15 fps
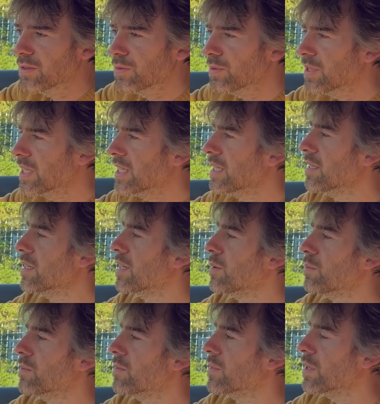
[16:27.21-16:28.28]

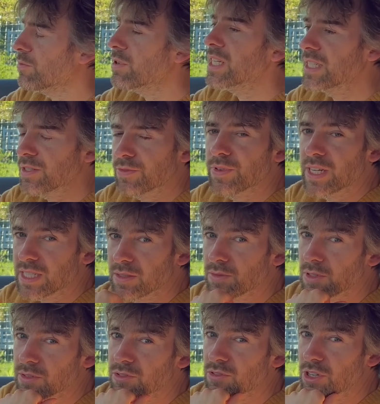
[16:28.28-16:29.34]
It really is a festival
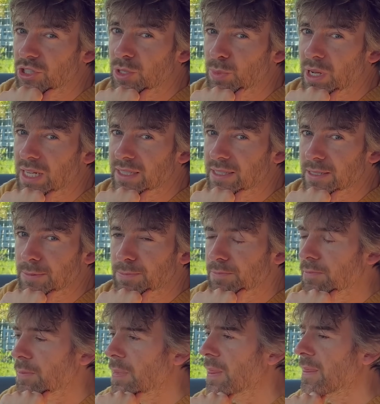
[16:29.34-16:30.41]
of scratchy plastic,
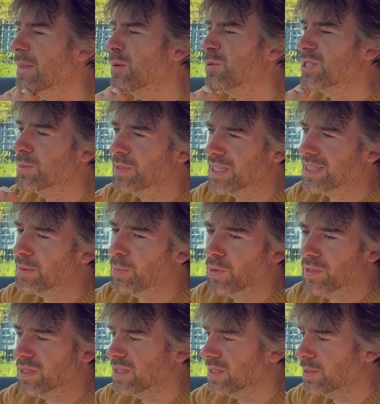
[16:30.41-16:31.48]
which is a bit
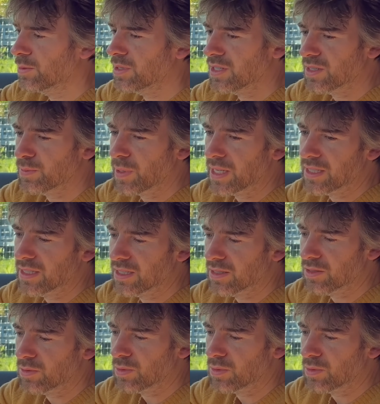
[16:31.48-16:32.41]
disappointing. You would expect it.